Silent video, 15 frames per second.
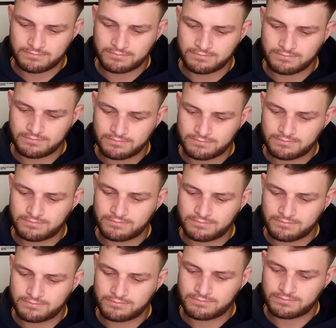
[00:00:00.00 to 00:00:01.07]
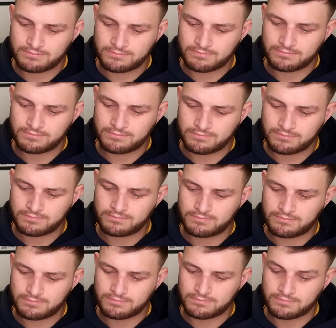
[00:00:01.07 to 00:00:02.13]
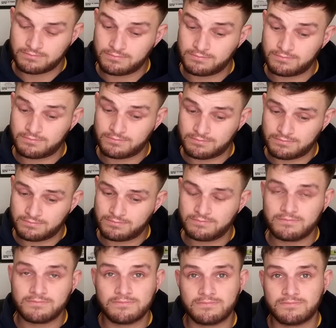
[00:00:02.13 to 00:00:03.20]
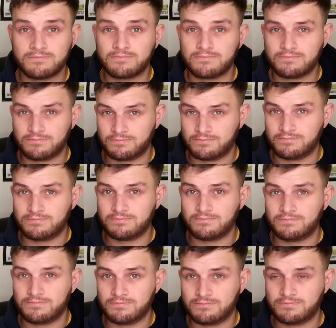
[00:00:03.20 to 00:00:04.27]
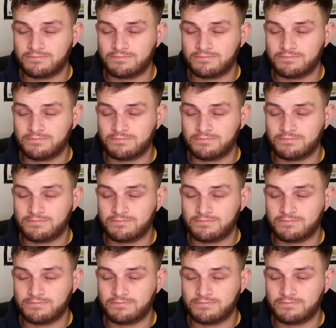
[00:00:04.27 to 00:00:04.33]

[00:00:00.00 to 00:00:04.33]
[no speech]